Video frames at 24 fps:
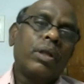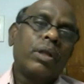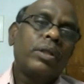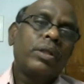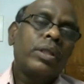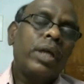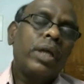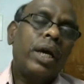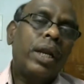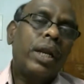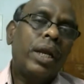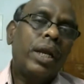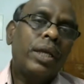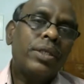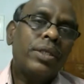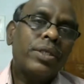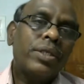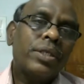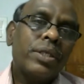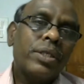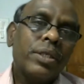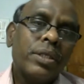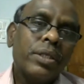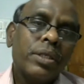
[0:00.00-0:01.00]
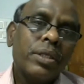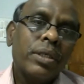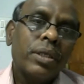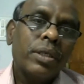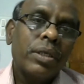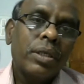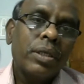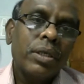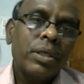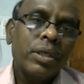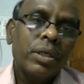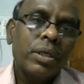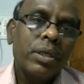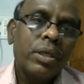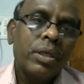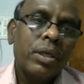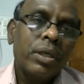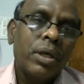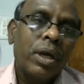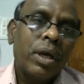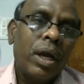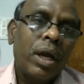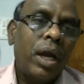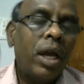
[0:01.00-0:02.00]
There is
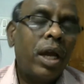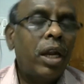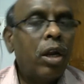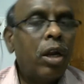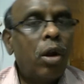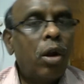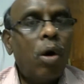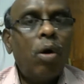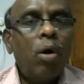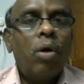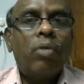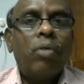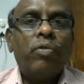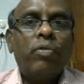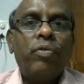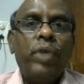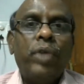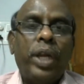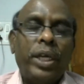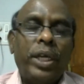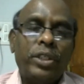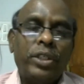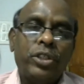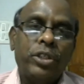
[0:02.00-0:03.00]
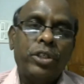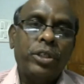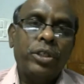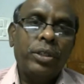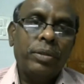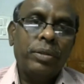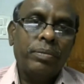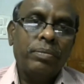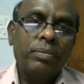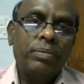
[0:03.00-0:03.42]
a law of nature.